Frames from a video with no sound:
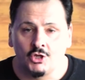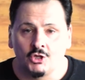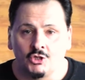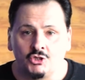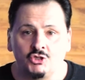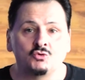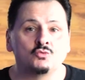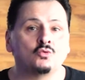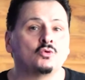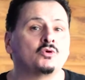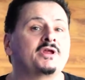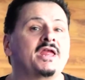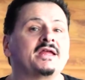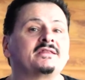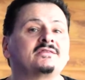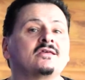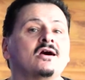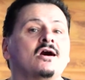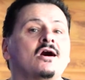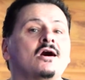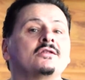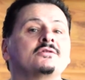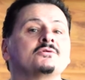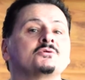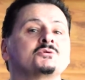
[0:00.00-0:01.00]
you will get to
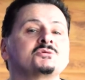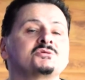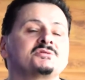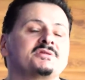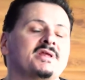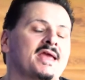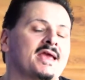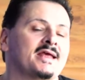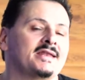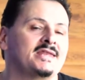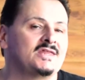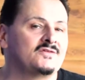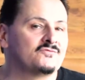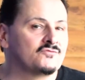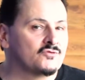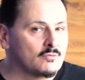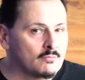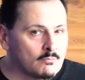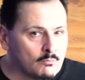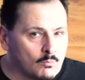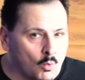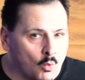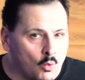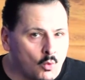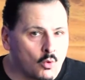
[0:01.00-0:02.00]
understand
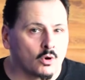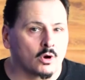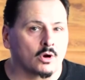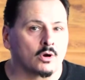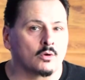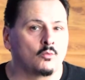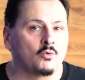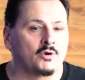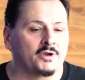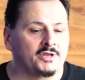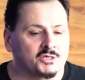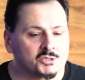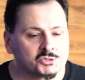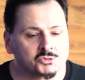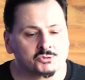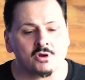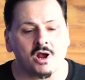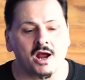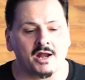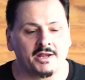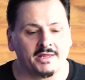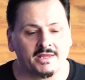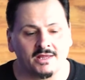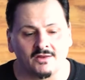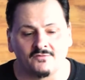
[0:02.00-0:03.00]
even more what He's
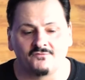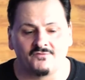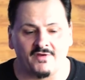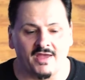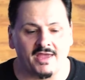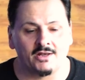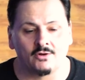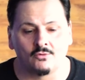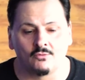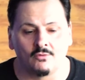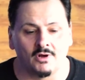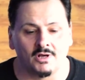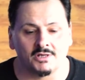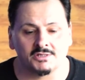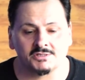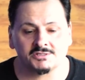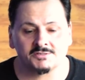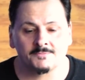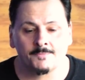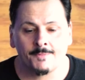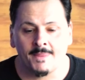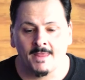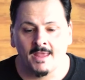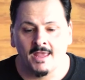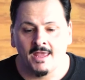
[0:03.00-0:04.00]
trying to convey to
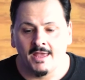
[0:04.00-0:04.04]
us.